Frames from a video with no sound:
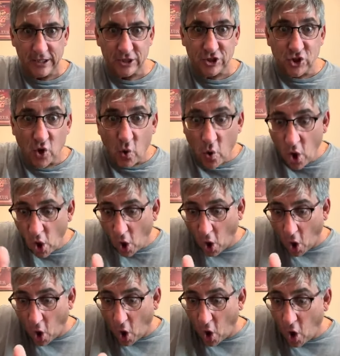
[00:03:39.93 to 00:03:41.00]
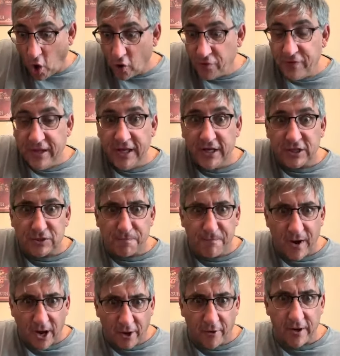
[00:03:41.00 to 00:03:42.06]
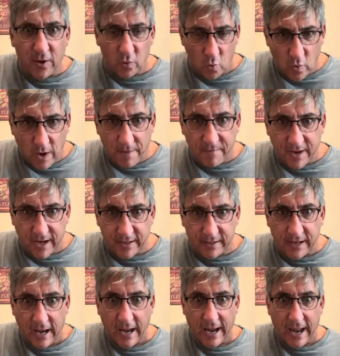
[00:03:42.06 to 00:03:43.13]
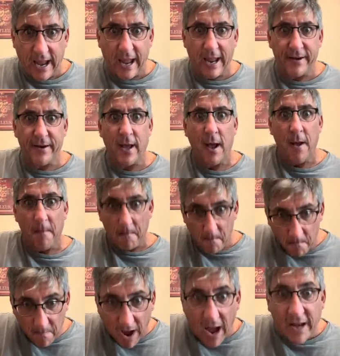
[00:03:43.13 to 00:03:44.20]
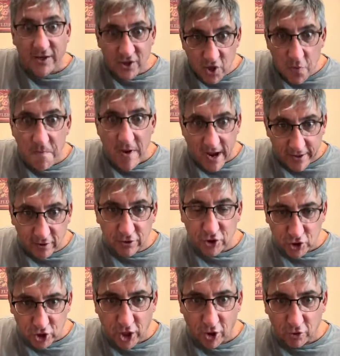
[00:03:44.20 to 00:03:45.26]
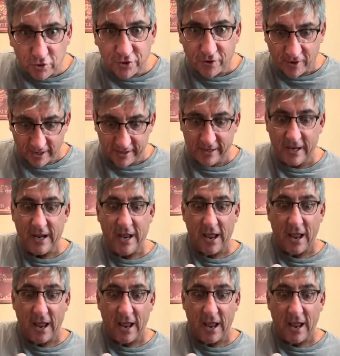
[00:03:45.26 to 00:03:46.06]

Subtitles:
So all these barren women had monumental children.